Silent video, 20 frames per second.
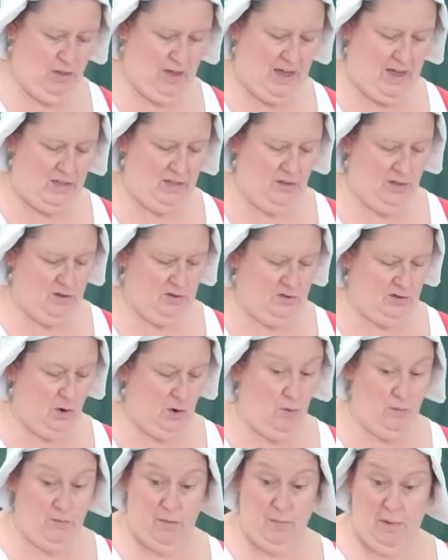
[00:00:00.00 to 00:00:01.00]
there
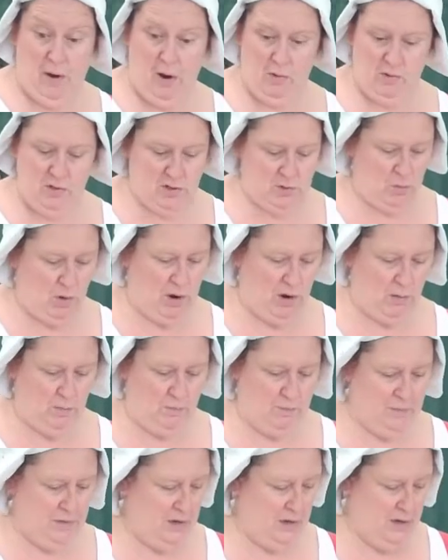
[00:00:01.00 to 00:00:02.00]
that's off the bone as
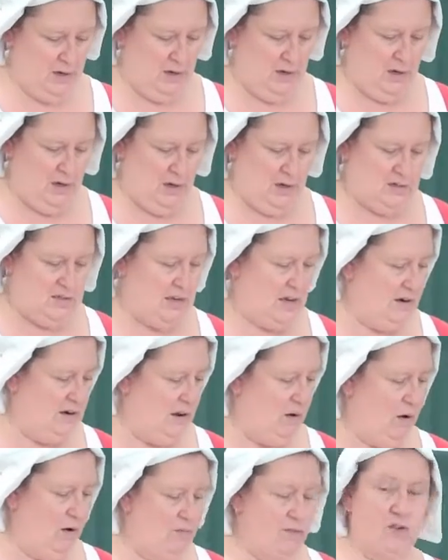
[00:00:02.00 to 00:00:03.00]
well. So
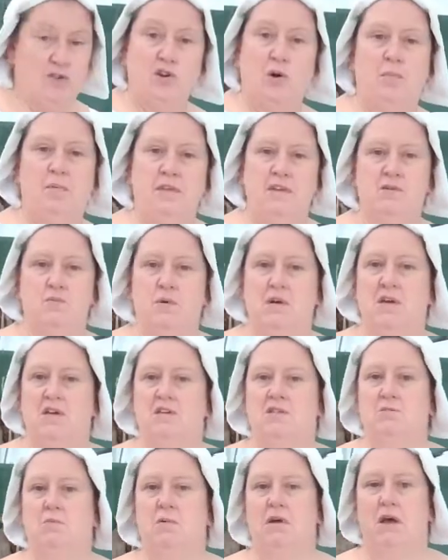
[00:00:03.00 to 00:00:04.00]
now over the top of this, we're
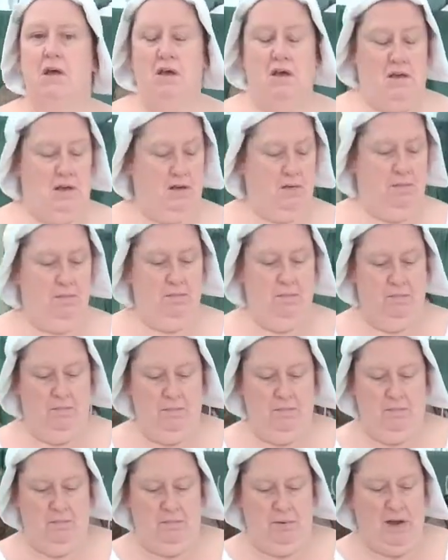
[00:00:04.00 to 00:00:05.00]
going to put
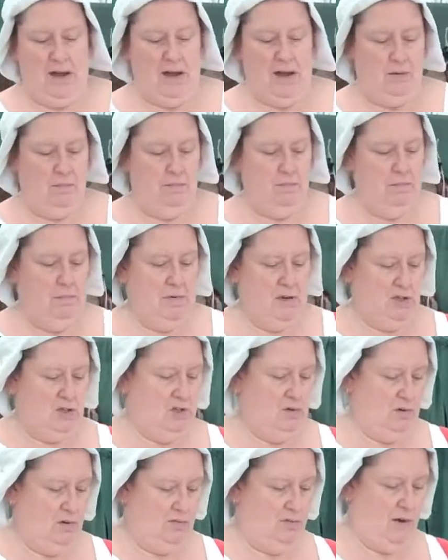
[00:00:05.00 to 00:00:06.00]
our
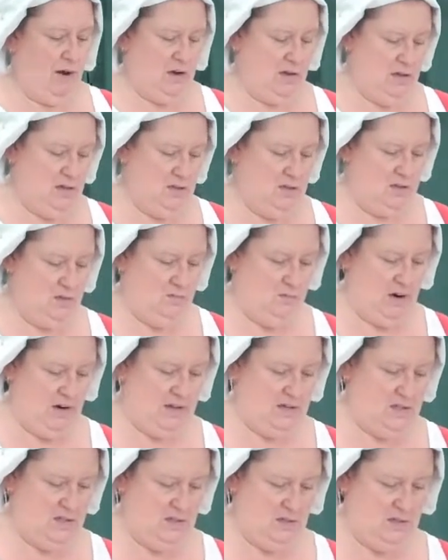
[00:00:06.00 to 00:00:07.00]
mixture of onions and
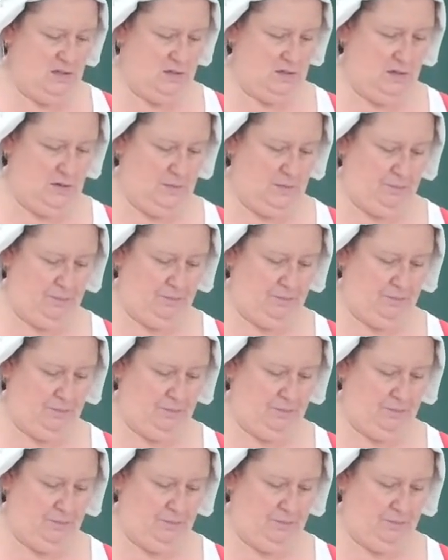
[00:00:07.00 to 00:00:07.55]
raisins.